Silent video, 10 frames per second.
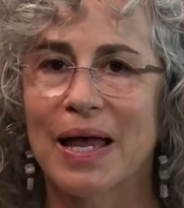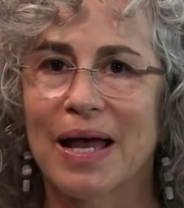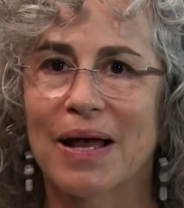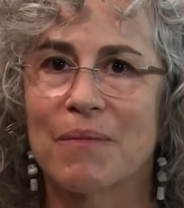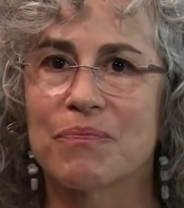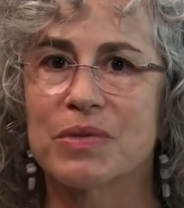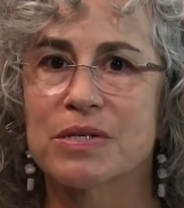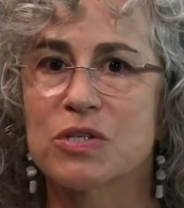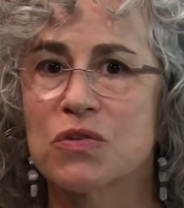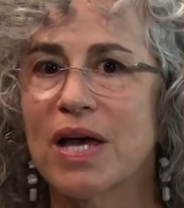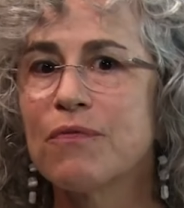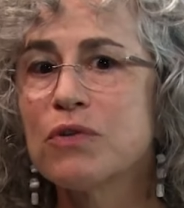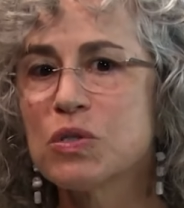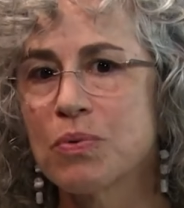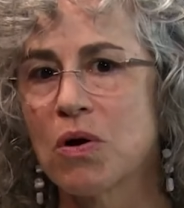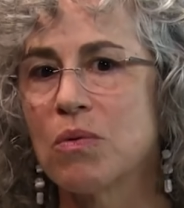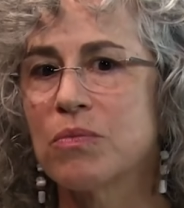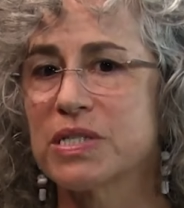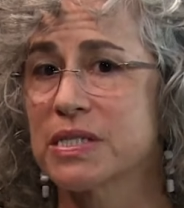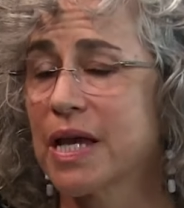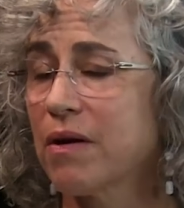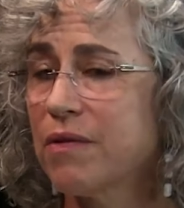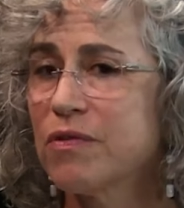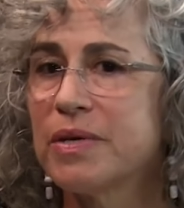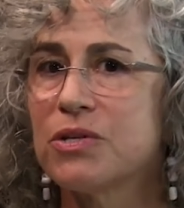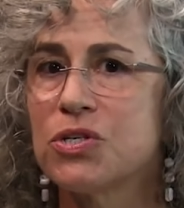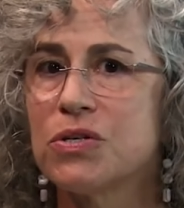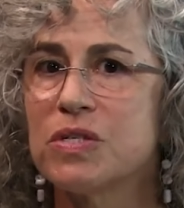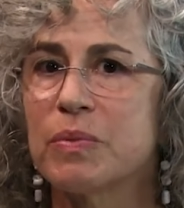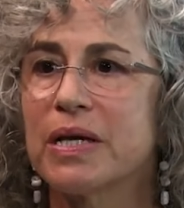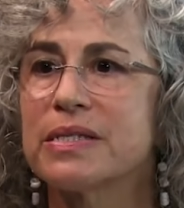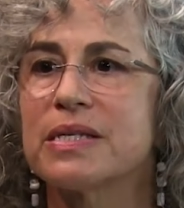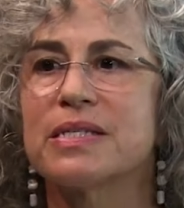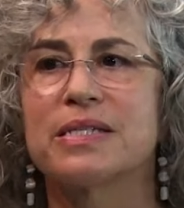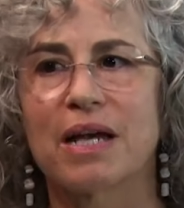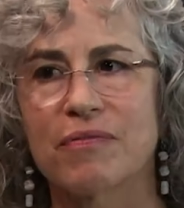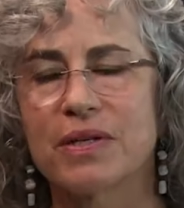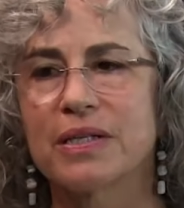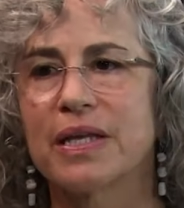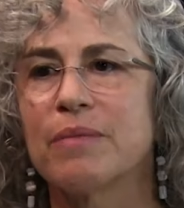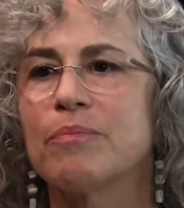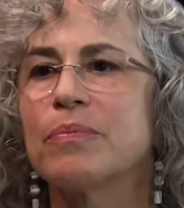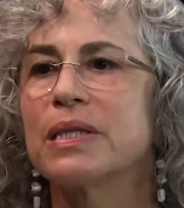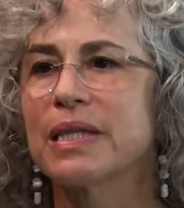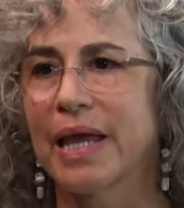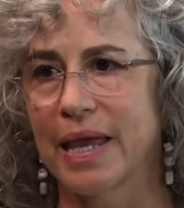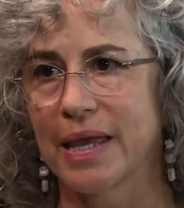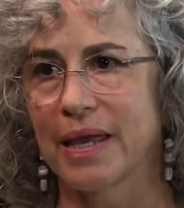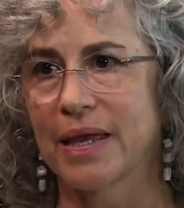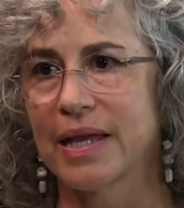Um, so that first poem was scary for me to choose because it's definitely playing.